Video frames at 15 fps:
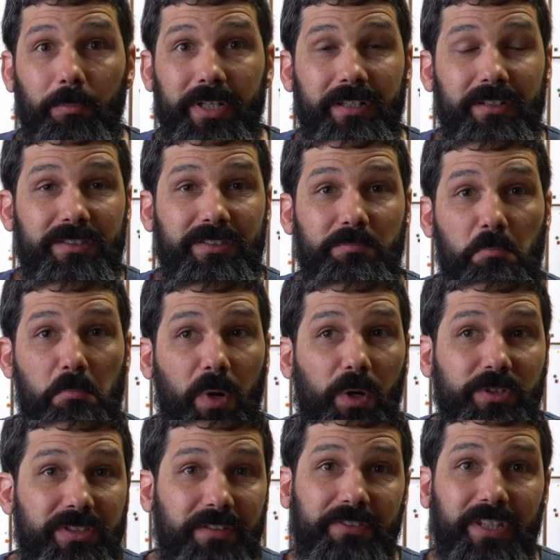because
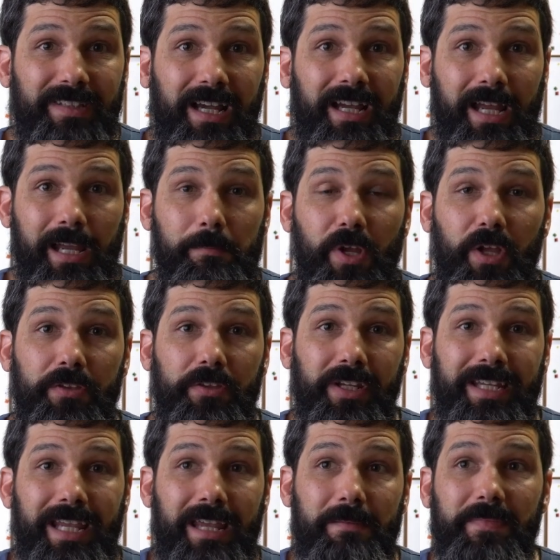most of the time the
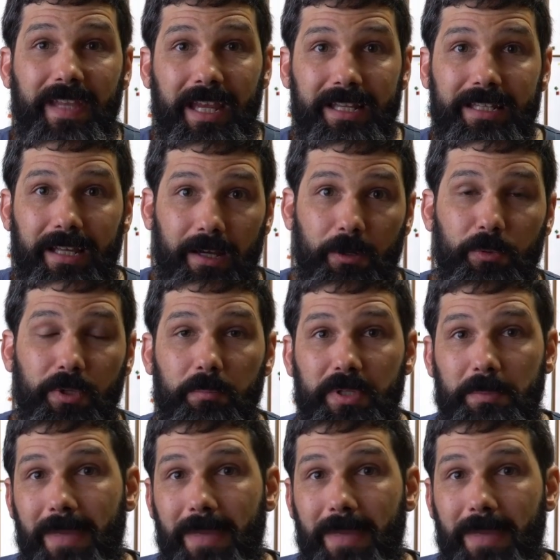game data will be